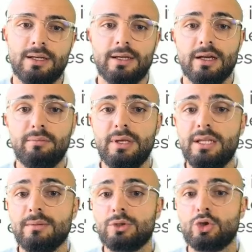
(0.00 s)
a
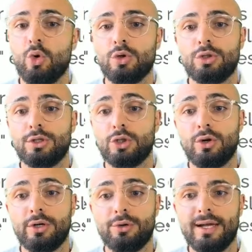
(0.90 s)
medium score to the
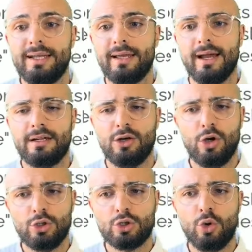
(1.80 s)
token running, and a low
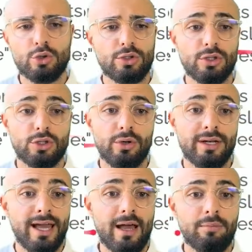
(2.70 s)
score to the token
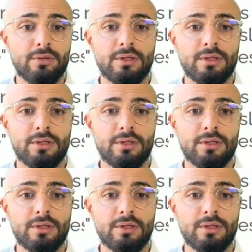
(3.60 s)
apple,